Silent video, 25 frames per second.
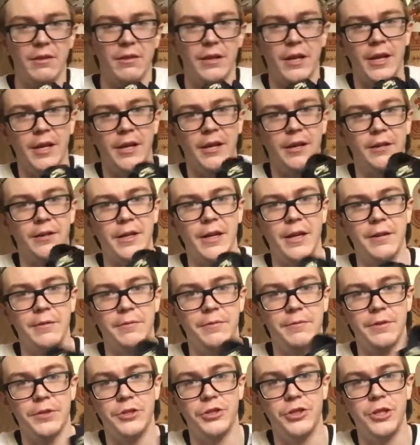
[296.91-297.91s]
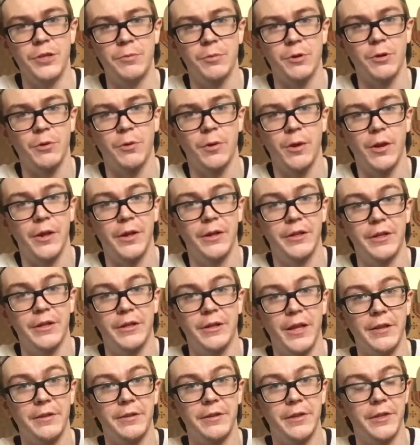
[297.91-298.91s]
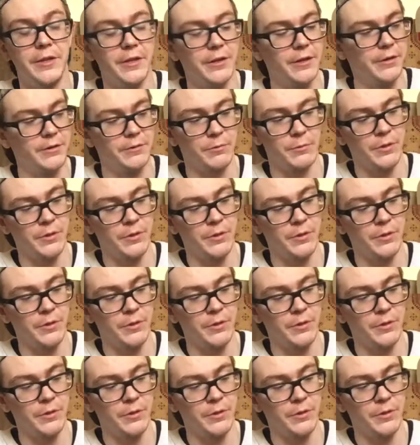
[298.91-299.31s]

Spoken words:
kind of a cheaper quality leather here.